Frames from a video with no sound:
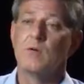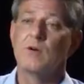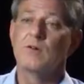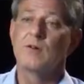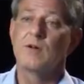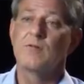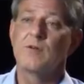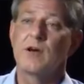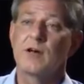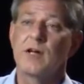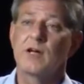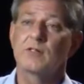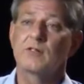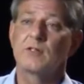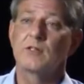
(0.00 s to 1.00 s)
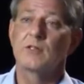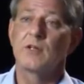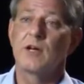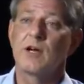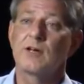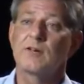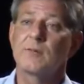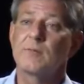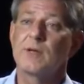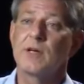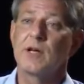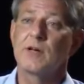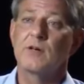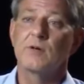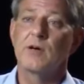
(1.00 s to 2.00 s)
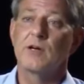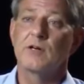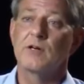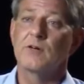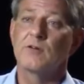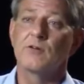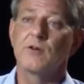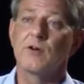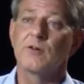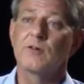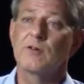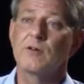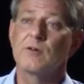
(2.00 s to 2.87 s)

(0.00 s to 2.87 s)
Once I found out she lied to me, I knew I couldn't trust